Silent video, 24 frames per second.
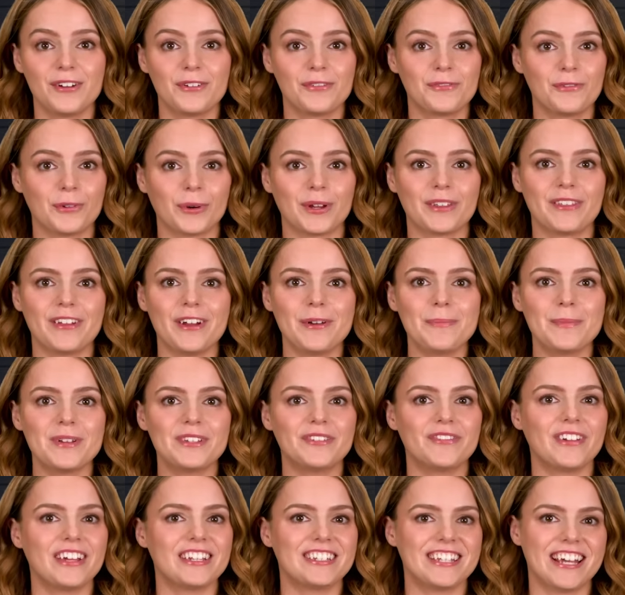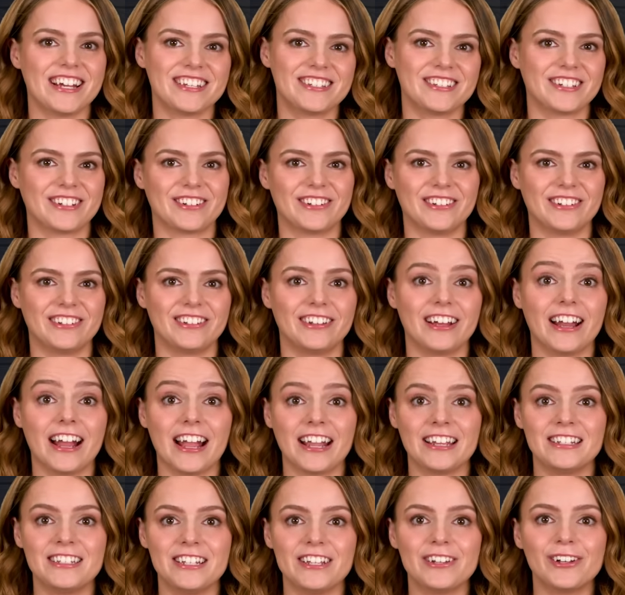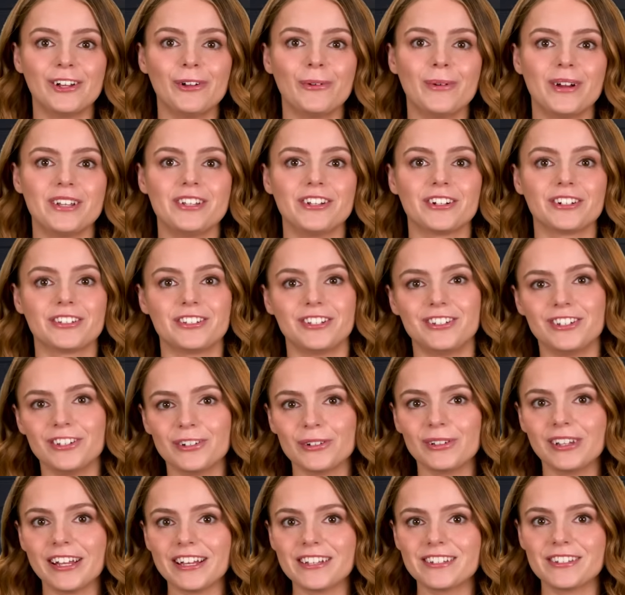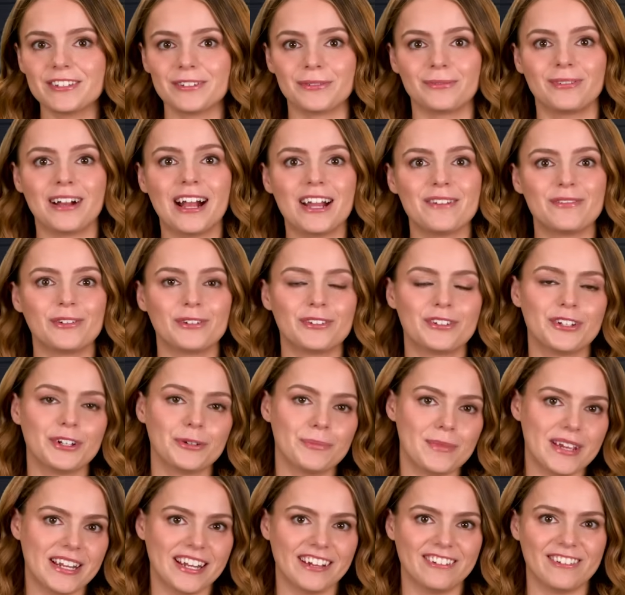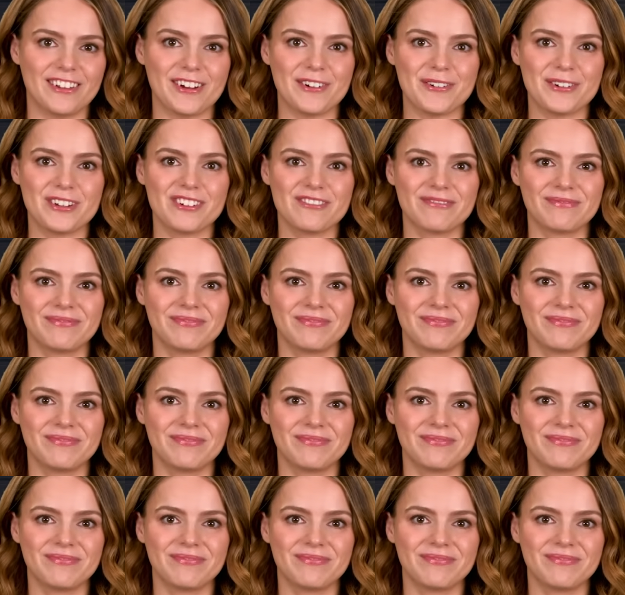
Fourth up is Fantastical, ideal when your to do list rivals your meeting load.